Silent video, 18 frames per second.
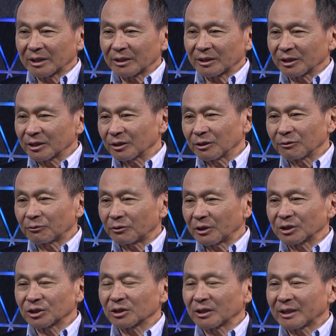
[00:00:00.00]
I think in the
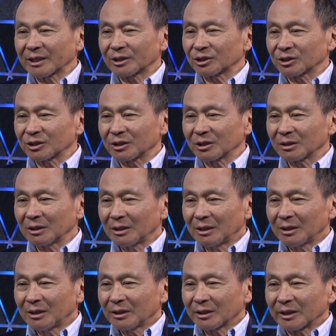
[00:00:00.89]
French election,
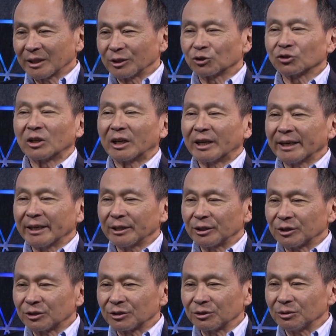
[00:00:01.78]
they
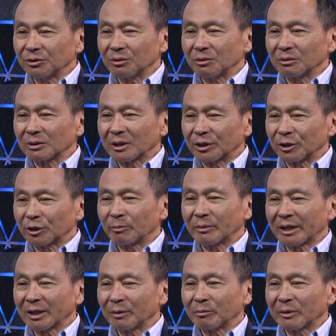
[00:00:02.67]
tried to
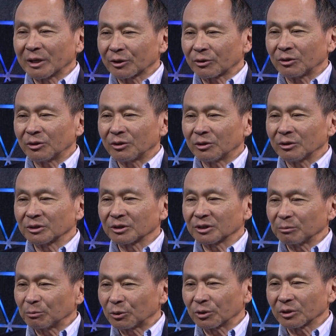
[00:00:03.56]
undermine Macron,
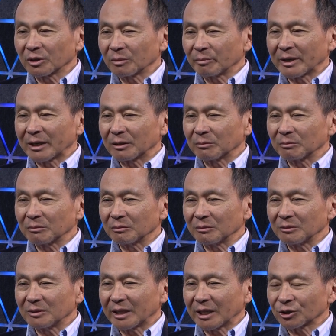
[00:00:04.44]
support the
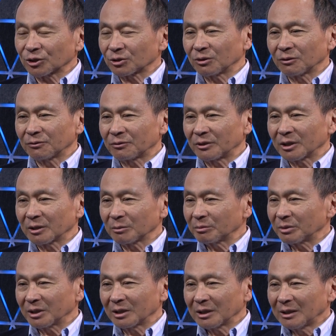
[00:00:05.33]
National
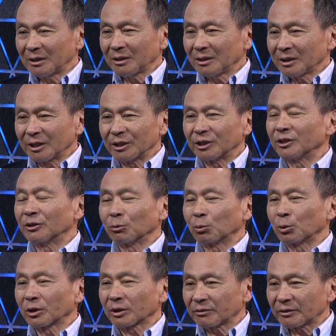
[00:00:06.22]
Front, but it
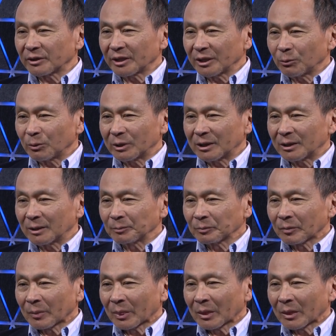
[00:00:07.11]
didn't work very well.